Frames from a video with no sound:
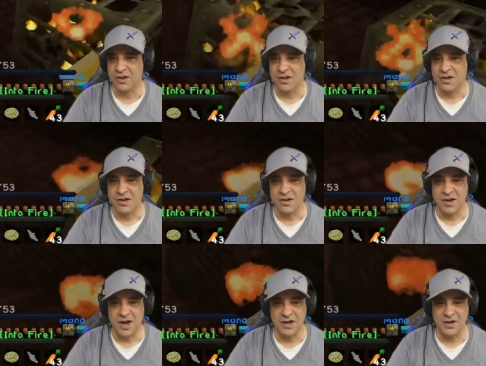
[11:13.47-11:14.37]

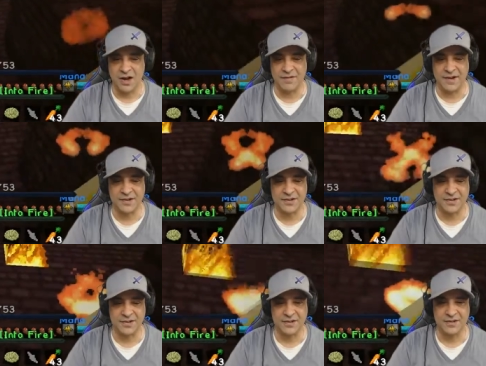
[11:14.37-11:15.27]
I love it.
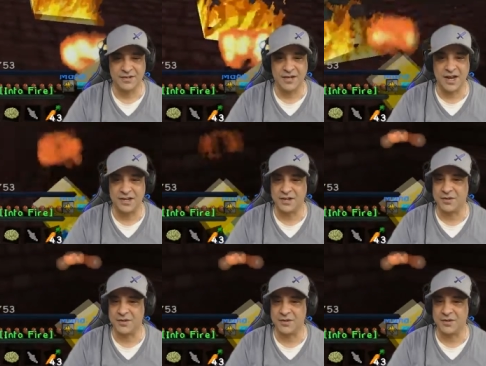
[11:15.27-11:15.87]
Thank